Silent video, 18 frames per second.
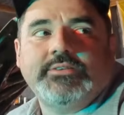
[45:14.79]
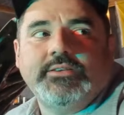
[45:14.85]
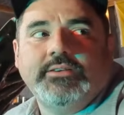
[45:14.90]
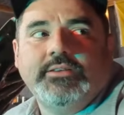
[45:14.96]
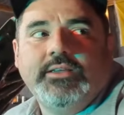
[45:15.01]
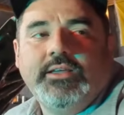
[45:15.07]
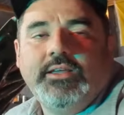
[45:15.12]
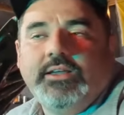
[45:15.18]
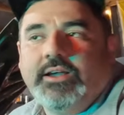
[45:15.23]
and
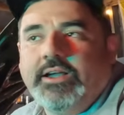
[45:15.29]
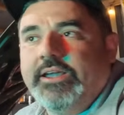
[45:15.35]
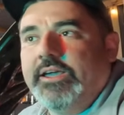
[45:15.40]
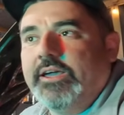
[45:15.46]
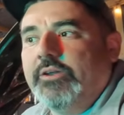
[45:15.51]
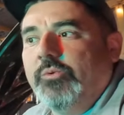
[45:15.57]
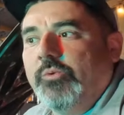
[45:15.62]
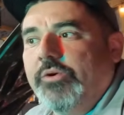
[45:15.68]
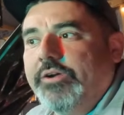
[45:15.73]
I ain't
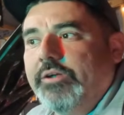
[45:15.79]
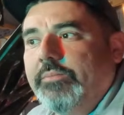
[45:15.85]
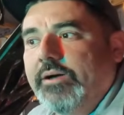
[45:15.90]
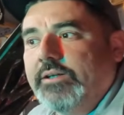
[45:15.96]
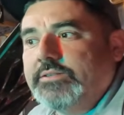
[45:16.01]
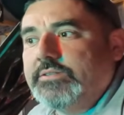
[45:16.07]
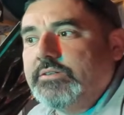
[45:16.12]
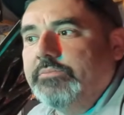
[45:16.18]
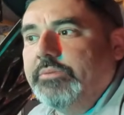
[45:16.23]
got to worry
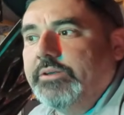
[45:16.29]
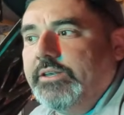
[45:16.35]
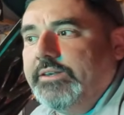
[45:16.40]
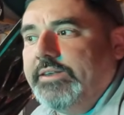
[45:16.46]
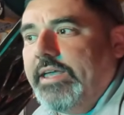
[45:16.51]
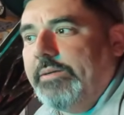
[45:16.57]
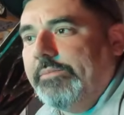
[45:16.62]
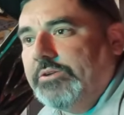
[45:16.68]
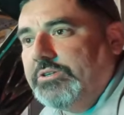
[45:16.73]
about somebody
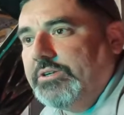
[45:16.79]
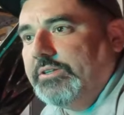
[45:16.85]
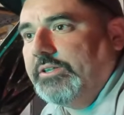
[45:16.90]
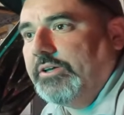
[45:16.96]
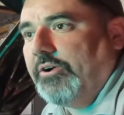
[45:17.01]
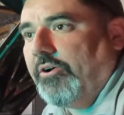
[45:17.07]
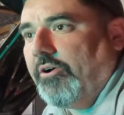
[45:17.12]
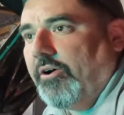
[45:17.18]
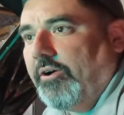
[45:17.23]
damaging the
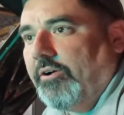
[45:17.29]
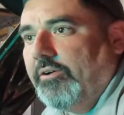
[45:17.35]
car.